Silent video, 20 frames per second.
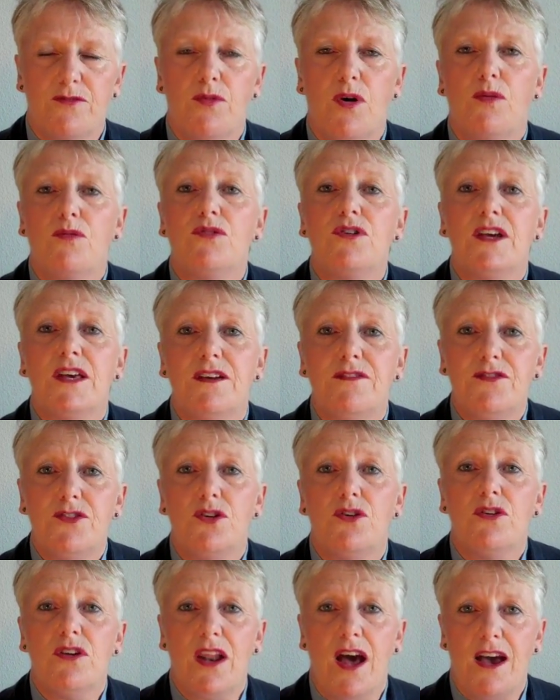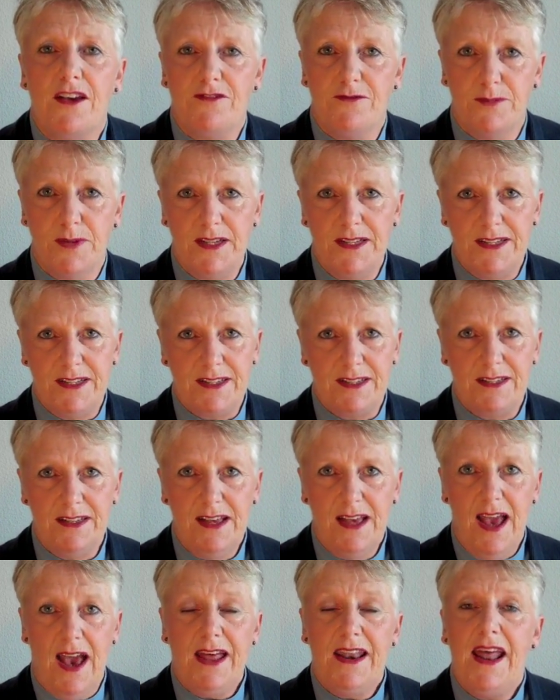what will give your life meaning
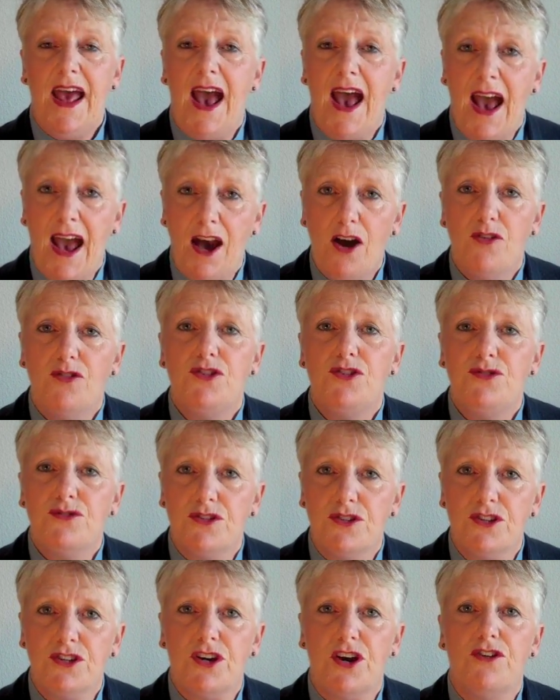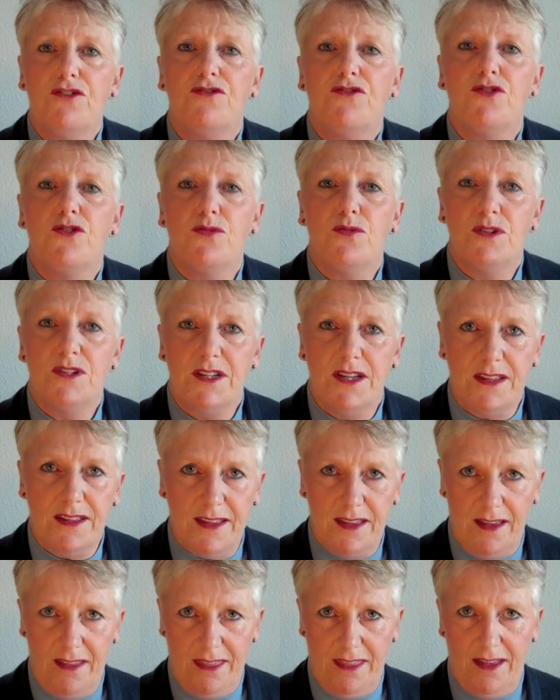and how you can go forward and
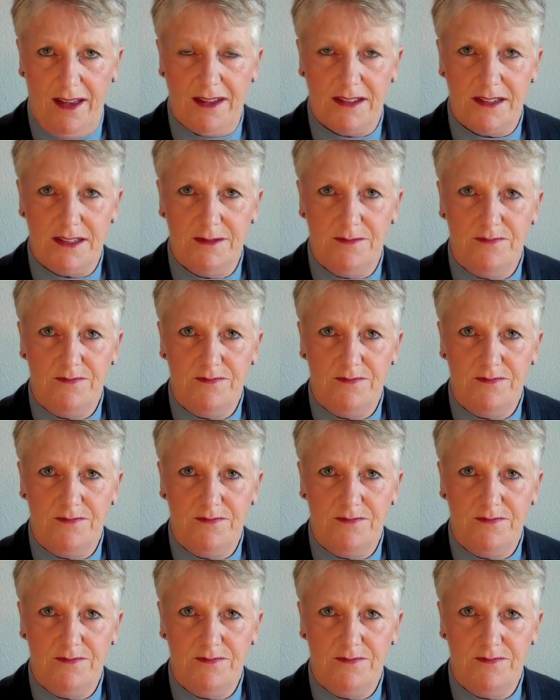get that.